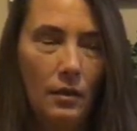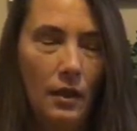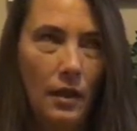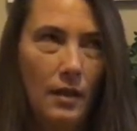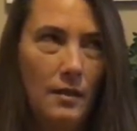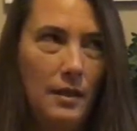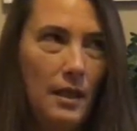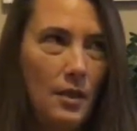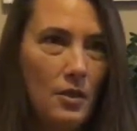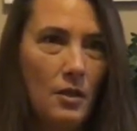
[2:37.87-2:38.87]
the
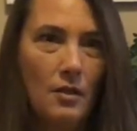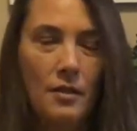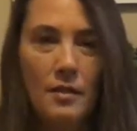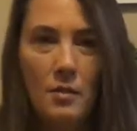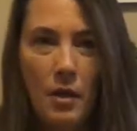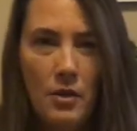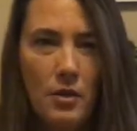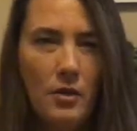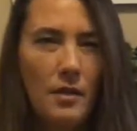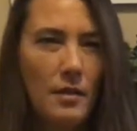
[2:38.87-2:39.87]
t-shirts and
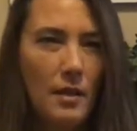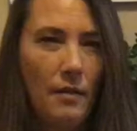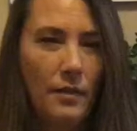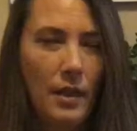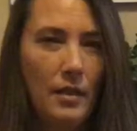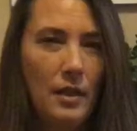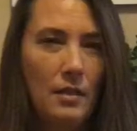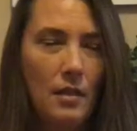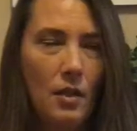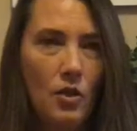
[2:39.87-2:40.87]
sweatshirts and stuff there at
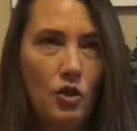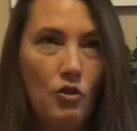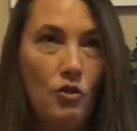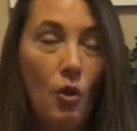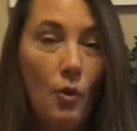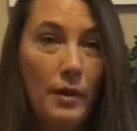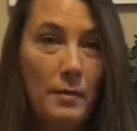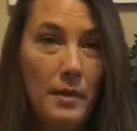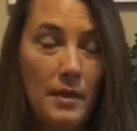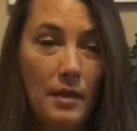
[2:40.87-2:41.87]
Disney are so
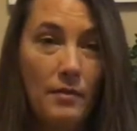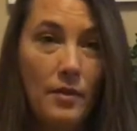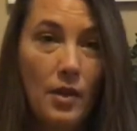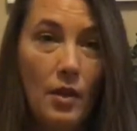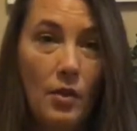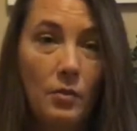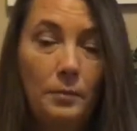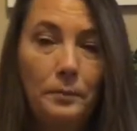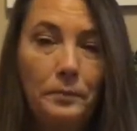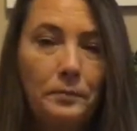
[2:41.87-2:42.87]
expensive. So
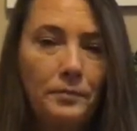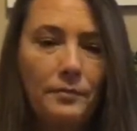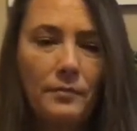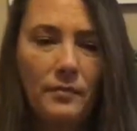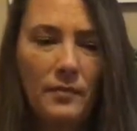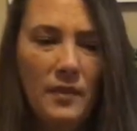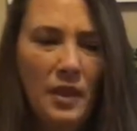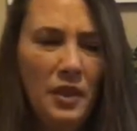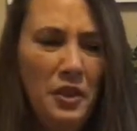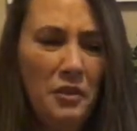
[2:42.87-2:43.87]

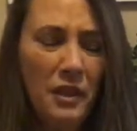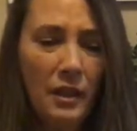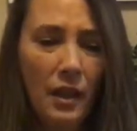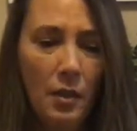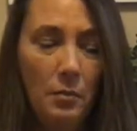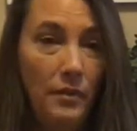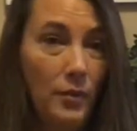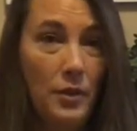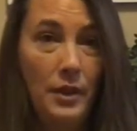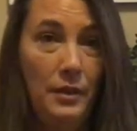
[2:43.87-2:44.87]
you can go
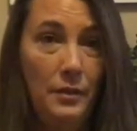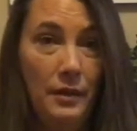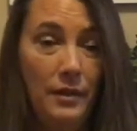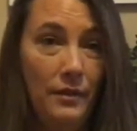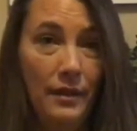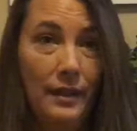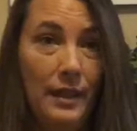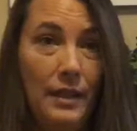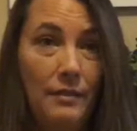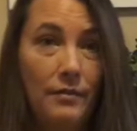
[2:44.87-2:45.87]
before you even
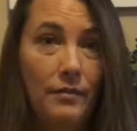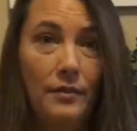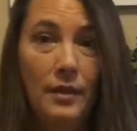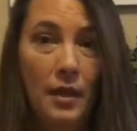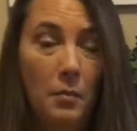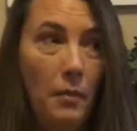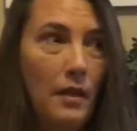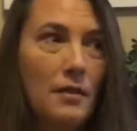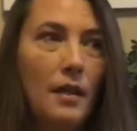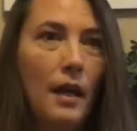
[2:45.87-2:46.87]
leave,
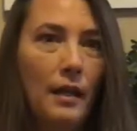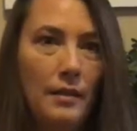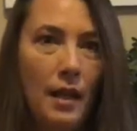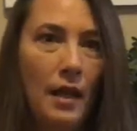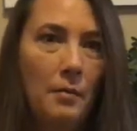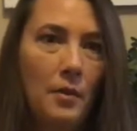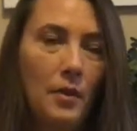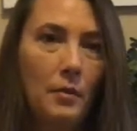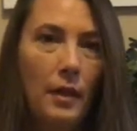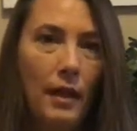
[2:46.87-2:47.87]
months ahead of time
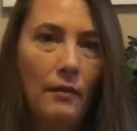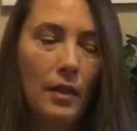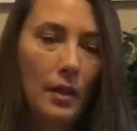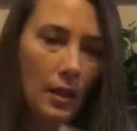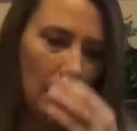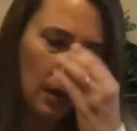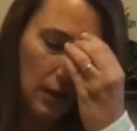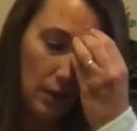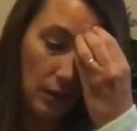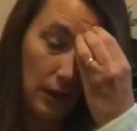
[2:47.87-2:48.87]
or whatever.
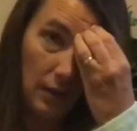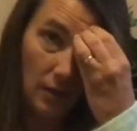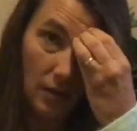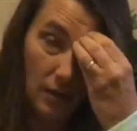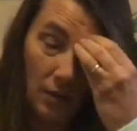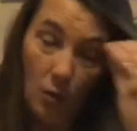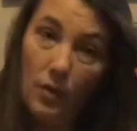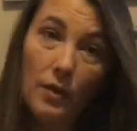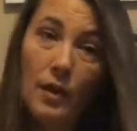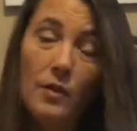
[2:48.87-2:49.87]
You can either
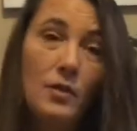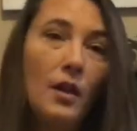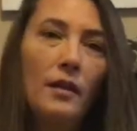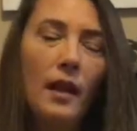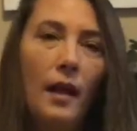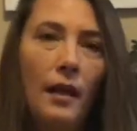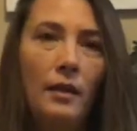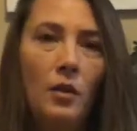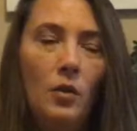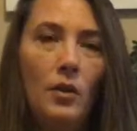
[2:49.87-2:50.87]
order those
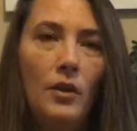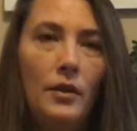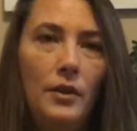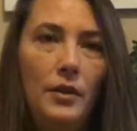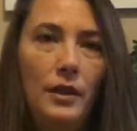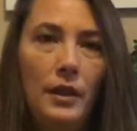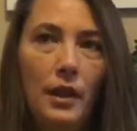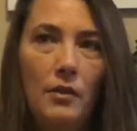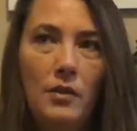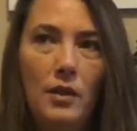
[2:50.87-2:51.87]
online, or you can
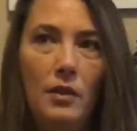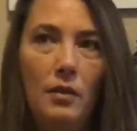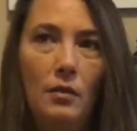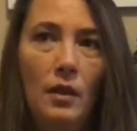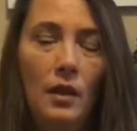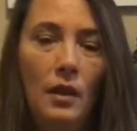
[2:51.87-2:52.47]
go to,